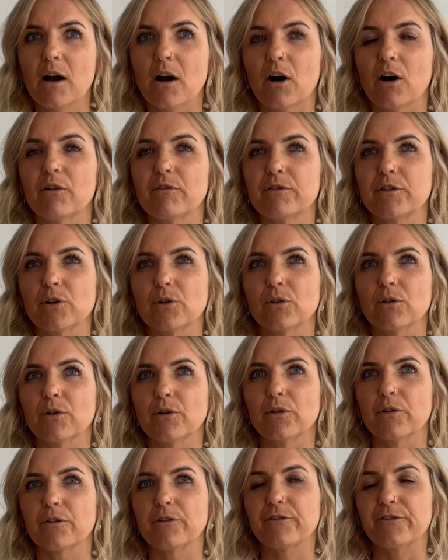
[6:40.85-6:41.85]
of
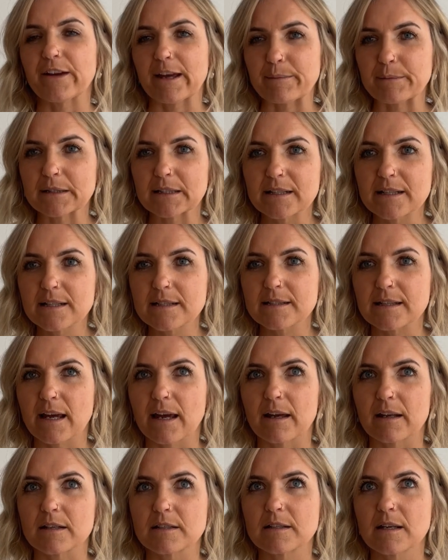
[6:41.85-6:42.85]
your families
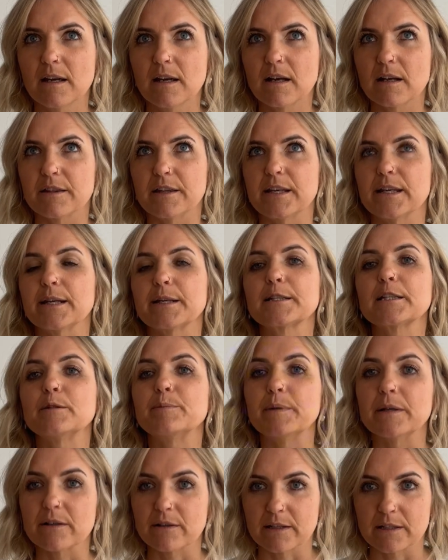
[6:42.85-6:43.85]
and the
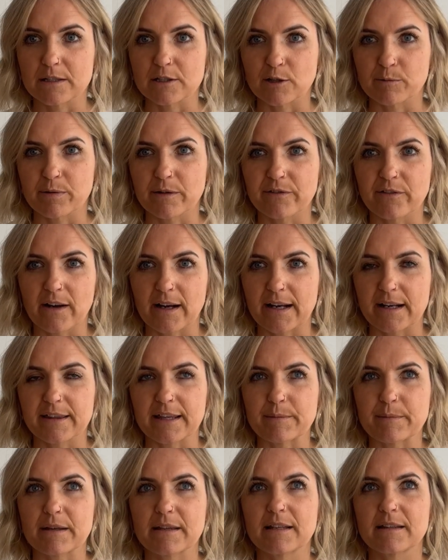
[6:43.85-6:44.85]
experience you're providing
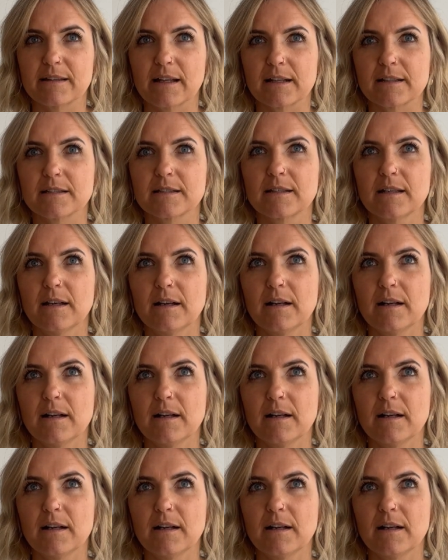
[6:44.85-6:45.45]
them, I think that's